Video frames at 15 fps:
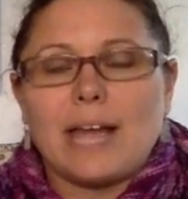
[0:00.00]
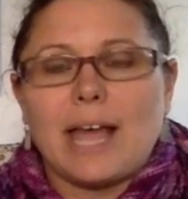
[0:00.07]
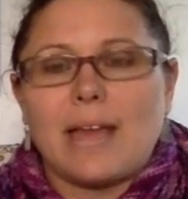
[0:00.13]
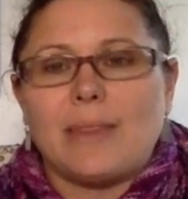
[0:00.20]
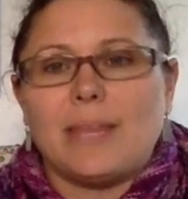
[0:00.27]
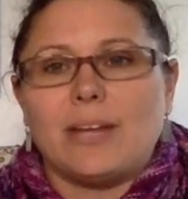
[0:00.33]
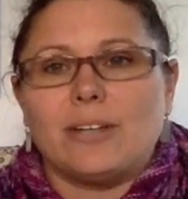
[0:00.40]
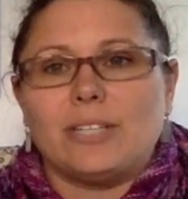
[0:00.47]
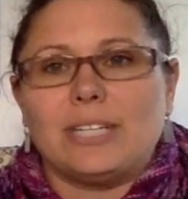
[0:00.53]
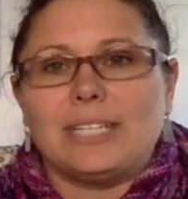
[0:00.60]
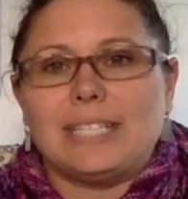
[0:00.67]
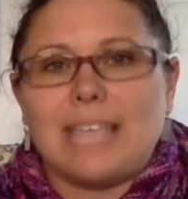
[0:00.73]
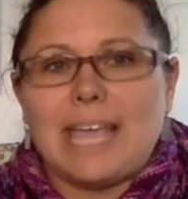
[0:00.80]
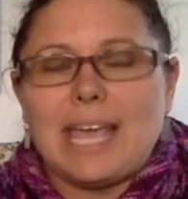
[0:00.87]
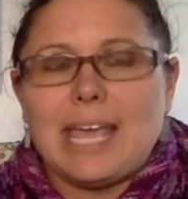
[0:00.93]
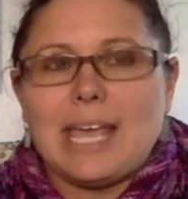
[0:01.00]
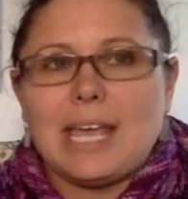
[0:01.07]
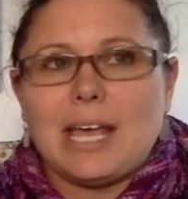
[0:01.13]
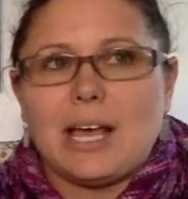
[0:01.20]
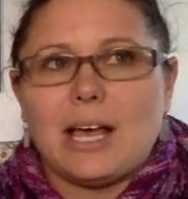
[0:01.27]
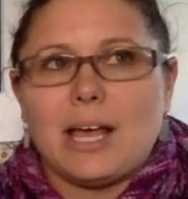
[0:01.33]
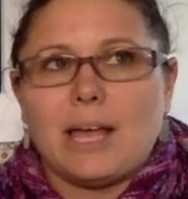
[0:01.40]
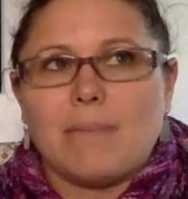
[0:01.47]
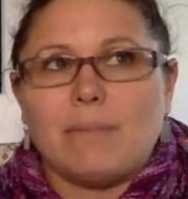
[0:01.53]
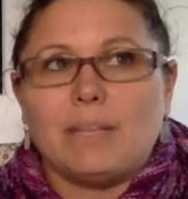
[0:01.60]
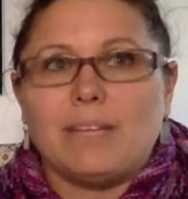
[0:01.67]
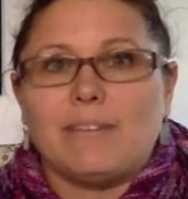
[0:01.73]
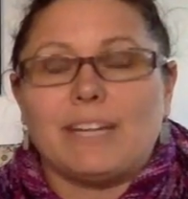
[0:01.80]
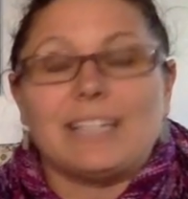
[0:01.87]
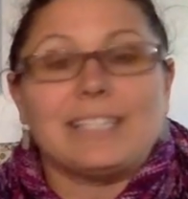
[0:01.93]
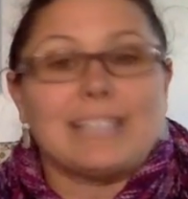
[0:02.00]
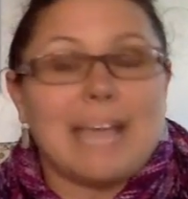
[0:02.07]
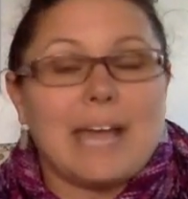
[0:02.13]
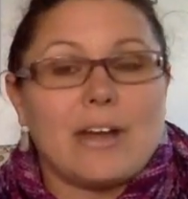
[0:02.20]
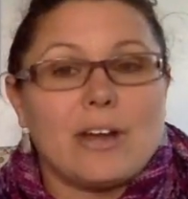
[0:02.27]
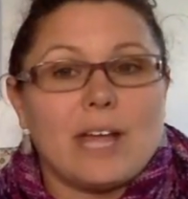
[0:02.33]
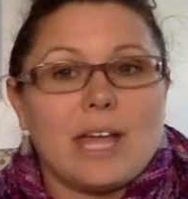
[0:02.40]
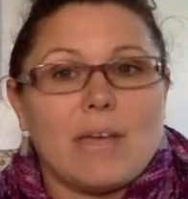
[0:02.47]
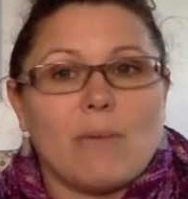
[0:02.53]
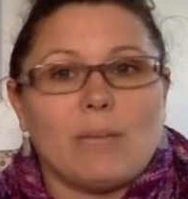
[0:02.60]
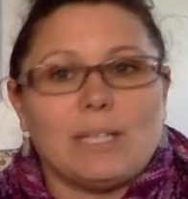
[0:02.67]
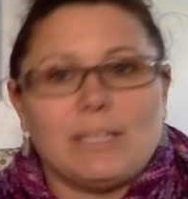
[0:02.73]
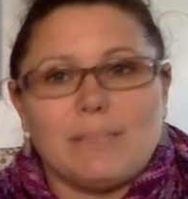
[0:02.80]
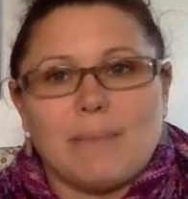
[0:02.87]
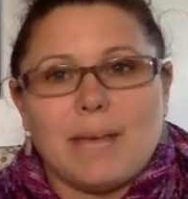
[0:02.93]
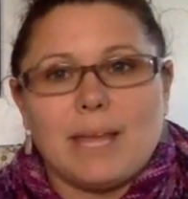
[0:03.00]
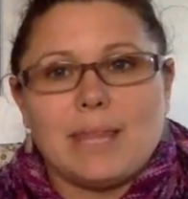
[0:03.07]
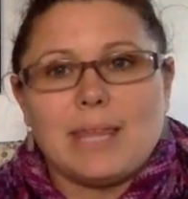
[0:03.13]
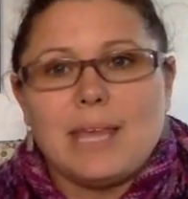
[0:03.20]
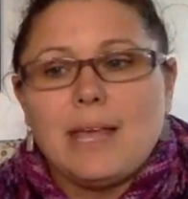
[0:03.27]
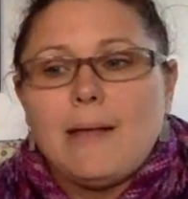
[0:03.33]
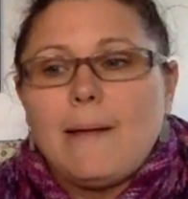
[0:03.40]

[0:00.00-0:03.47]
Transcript: And there's a day, I believe on a Saturday once a month,